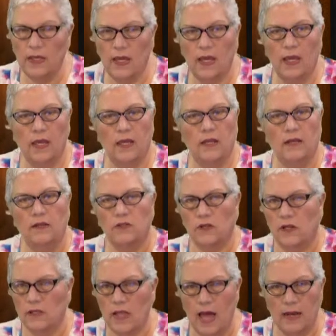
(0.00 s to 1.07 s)
kid,
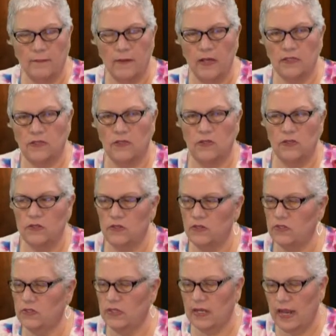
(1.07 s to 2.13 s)
took a lot of
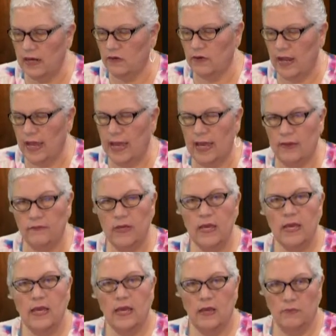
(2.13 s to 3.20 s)
muscles that I don't have.
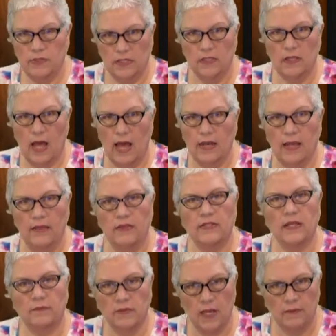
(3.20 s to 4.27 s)
It was a lot, and
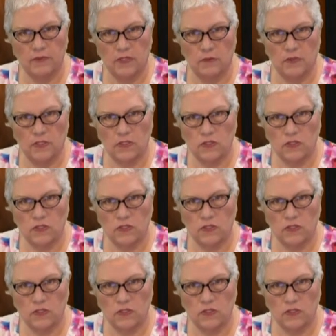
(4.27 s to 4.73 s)
sometimes there was a